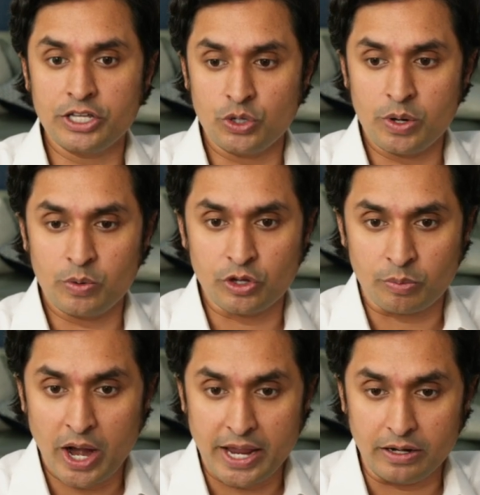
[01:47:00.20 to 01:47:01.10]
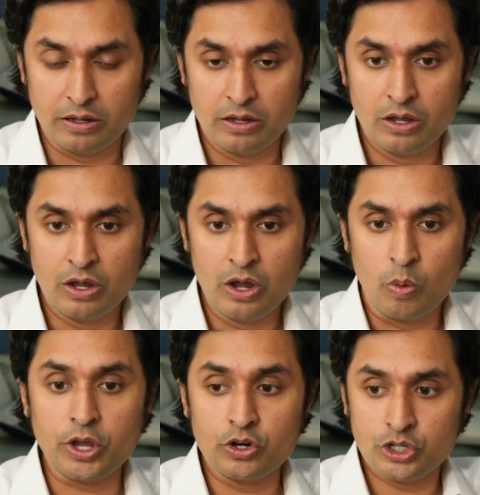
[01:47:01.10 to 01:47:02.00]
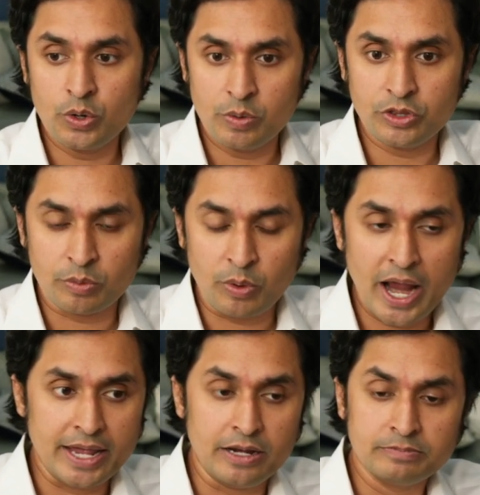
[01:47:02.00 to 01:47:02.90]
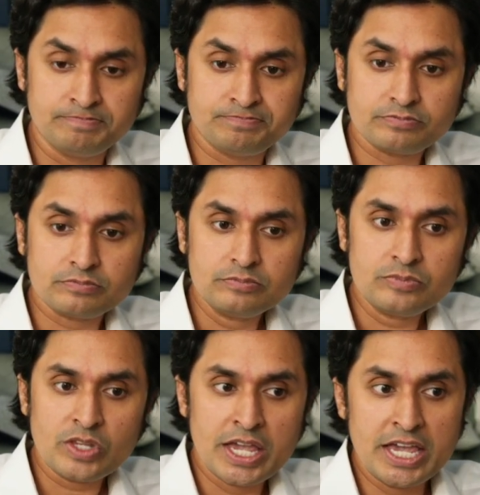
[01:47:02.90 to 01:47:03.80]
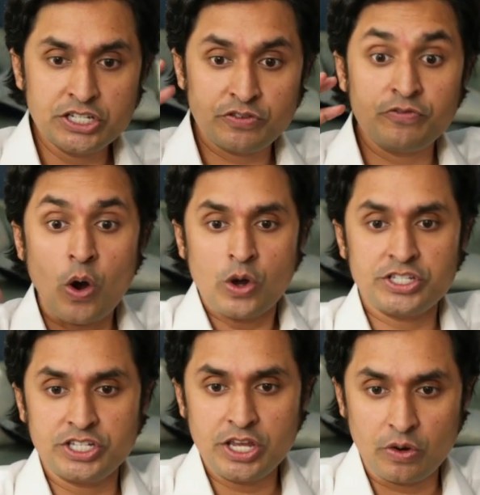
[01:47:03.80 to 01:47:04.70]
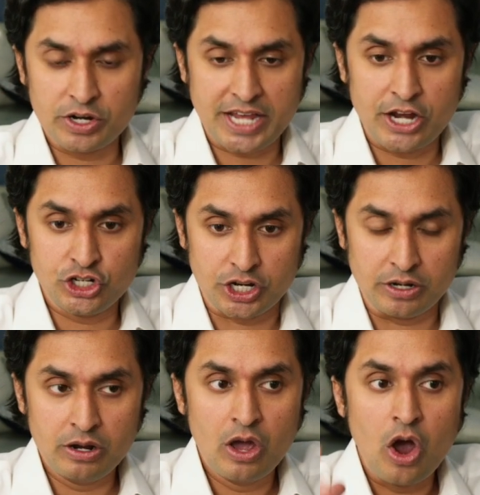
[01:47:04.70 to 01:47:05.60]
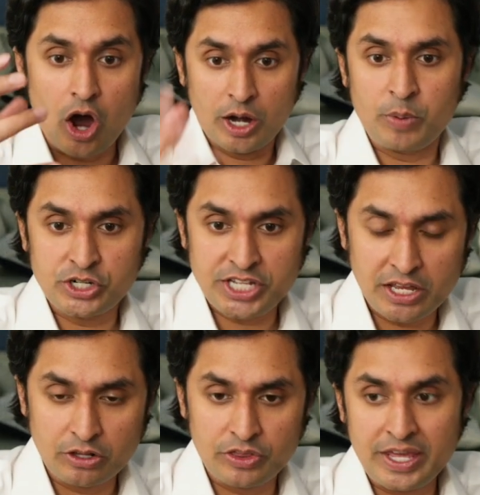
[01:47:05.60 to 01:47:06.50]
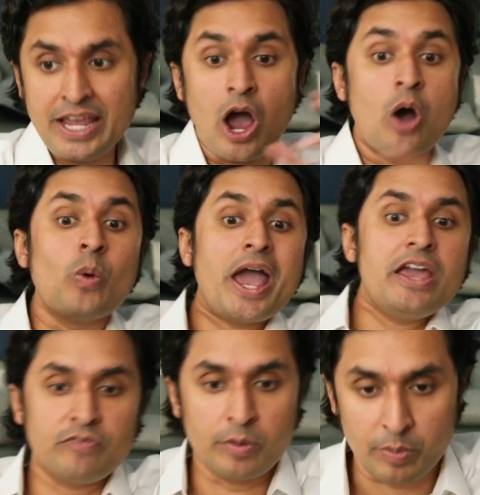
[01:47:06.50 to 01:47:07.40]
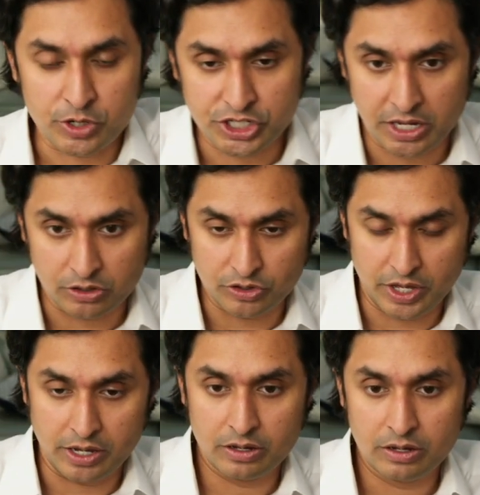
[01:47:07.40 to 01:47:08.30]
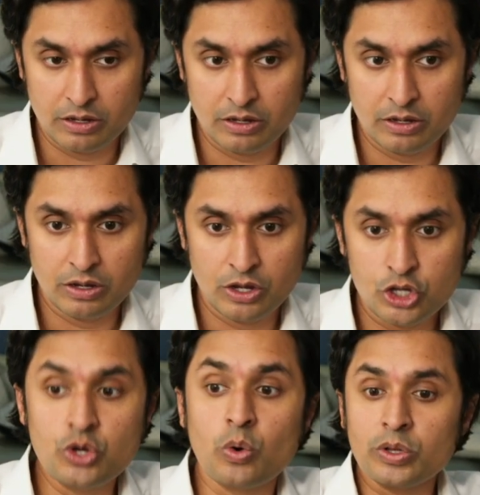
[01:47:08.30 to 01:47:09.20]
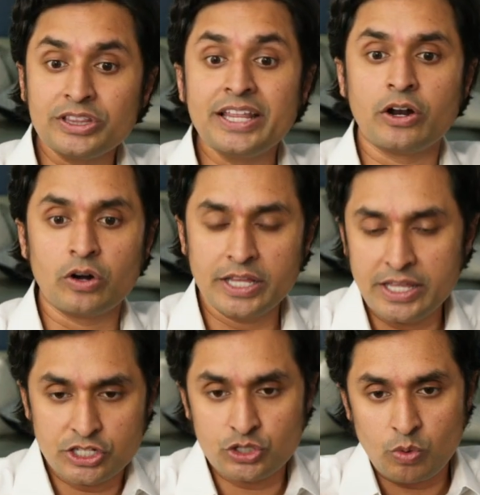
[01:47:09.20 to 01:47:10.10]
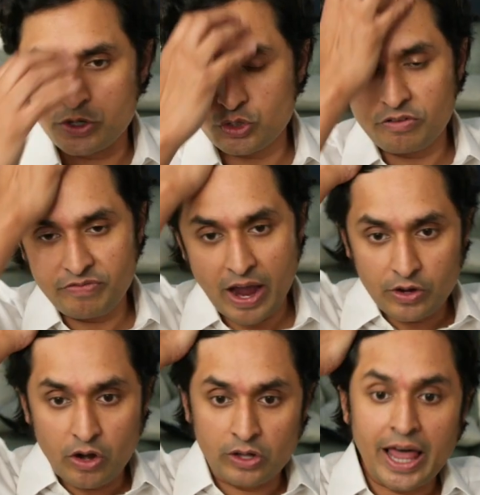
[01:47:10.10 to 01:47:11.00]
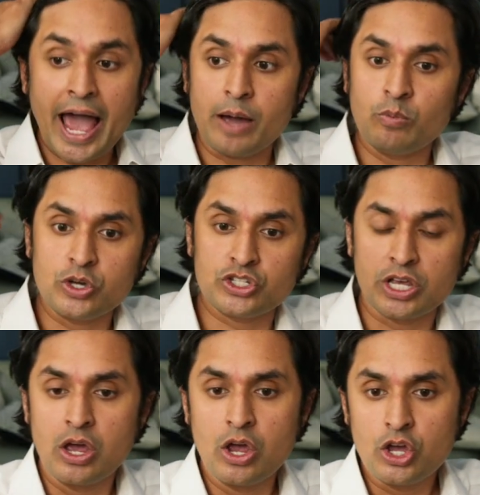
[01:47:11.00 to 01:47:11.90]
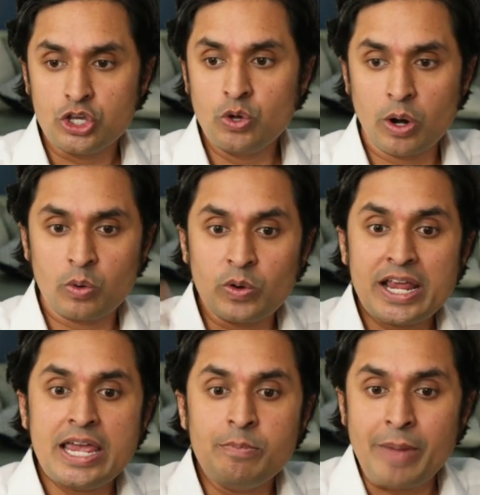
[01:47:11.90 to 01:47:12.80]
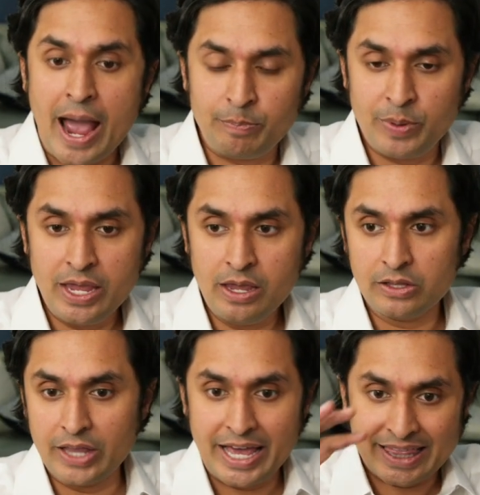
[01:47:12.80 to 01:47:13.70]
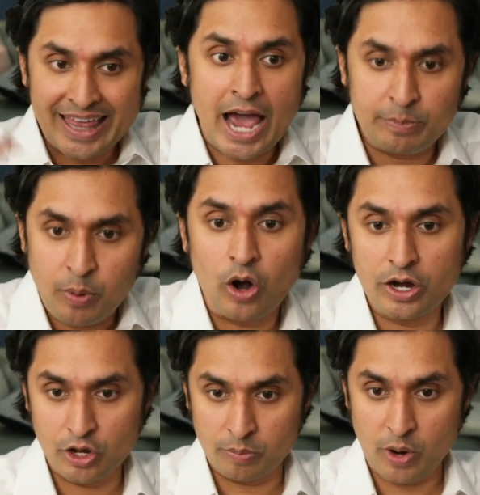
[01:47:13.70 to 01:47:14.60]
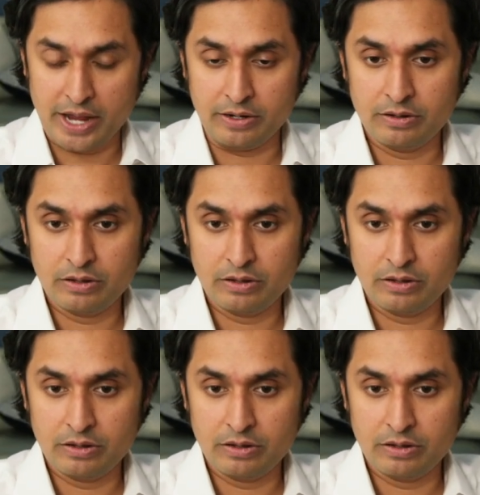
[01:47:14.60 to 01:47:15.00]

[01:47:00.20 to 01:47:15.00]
doing with your brain? What you're doing with your brain is focusing your attention on a particular thing away from a particular thing. You're literally, and this is what we sort of found in our lab, was you are remapping like that part of your brain,